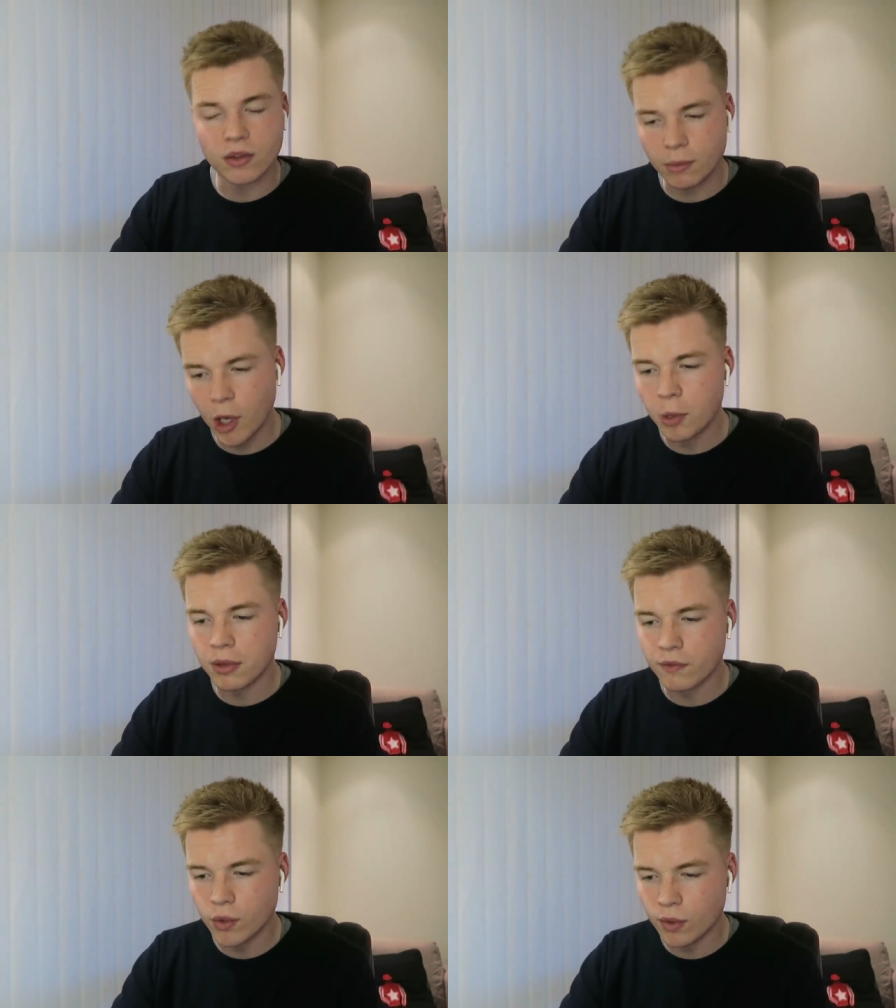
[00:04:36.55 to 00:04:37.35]
So I'm
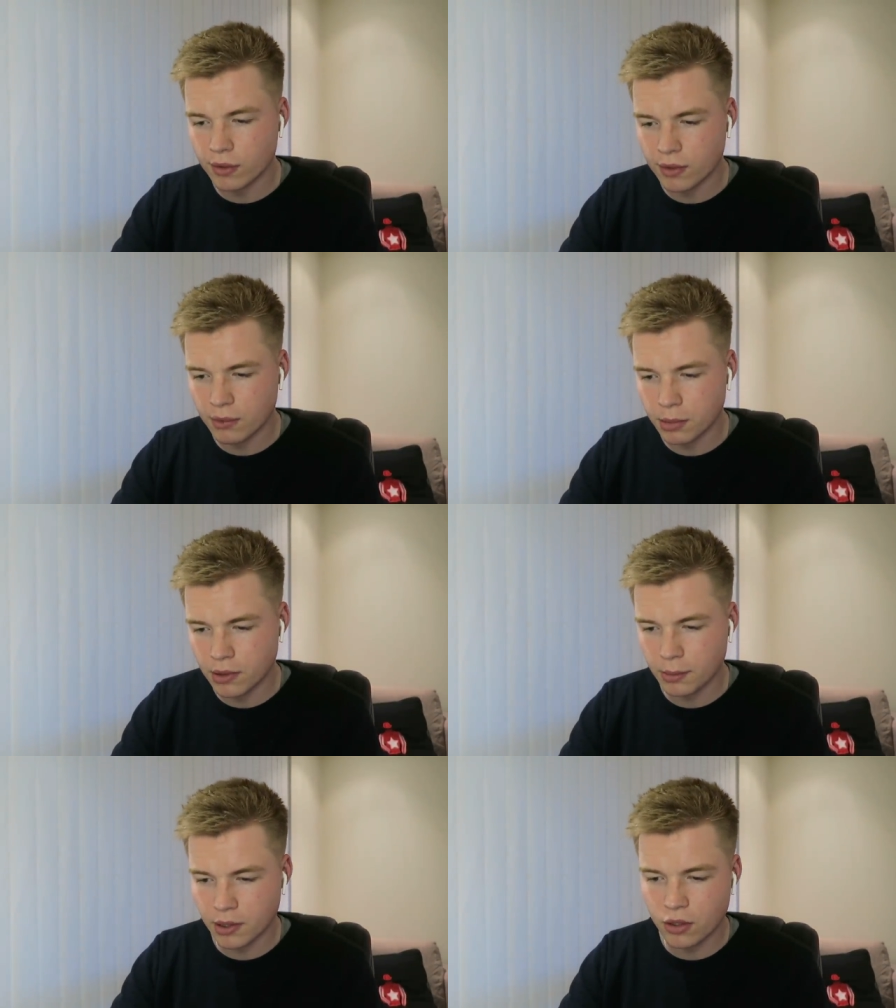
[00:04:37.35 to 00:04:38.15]
hoping Vorslet can
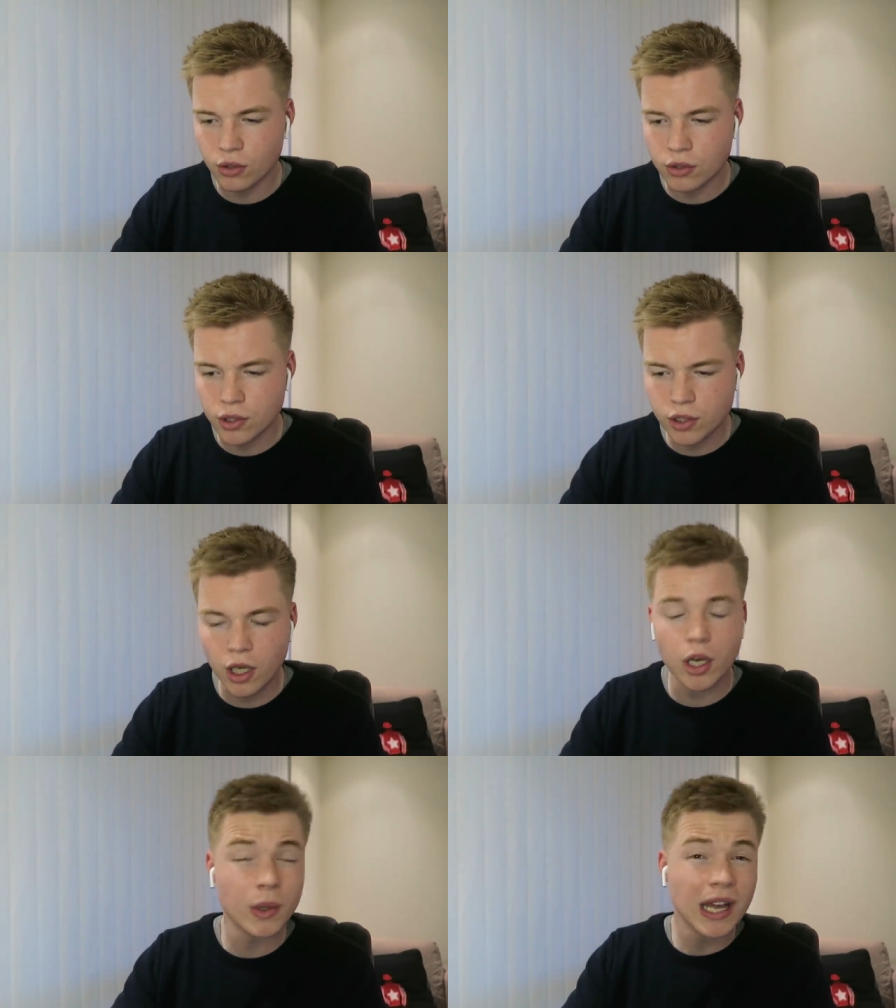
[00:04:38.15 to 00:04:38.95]
put up a good
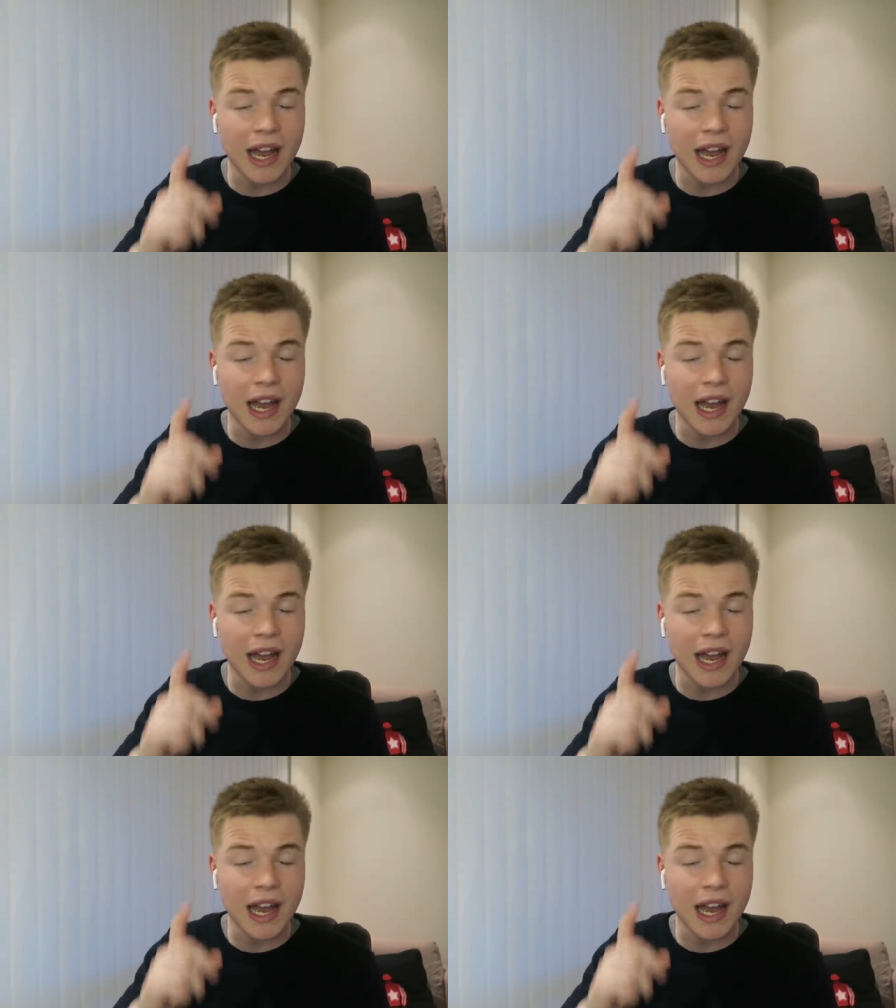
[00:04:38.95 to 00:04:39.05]
show.